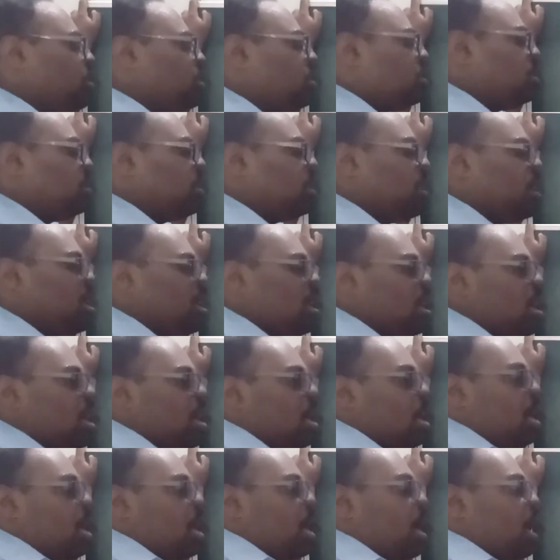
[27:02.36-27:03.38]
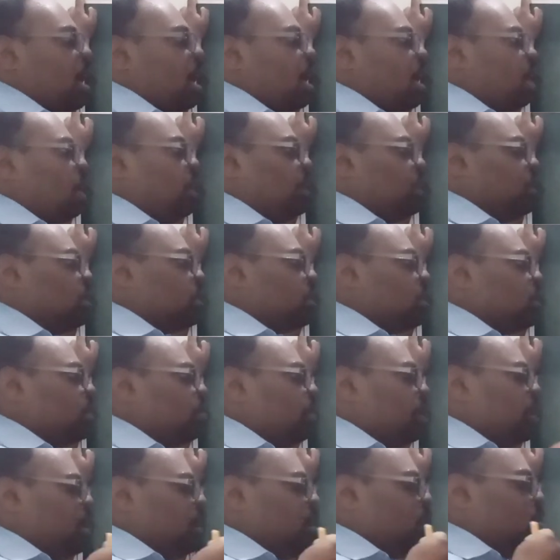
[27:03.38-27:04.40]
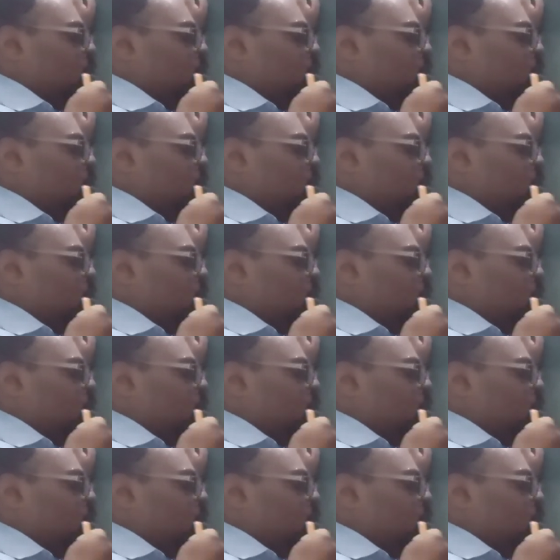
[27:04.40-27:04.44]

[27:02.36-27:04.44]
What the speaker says: to us. This is